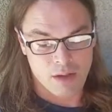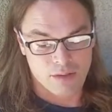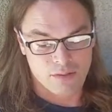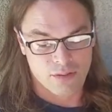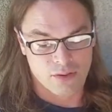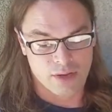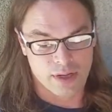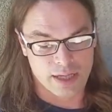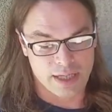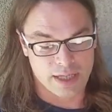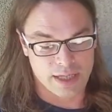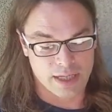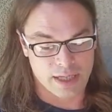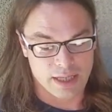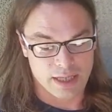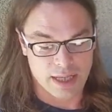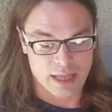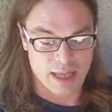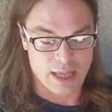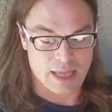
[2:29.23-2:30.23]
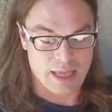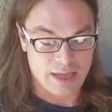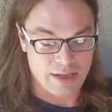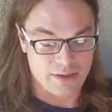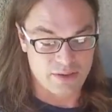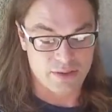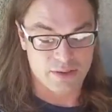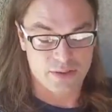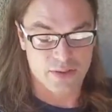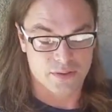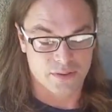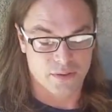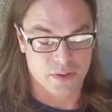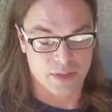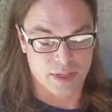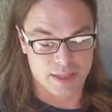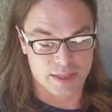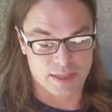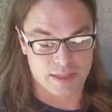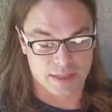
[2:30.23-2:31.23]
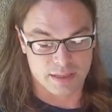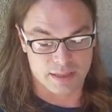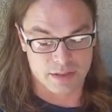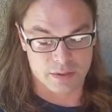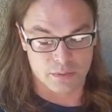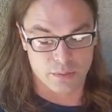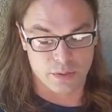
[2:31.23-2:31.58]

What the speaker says: For if, for instance,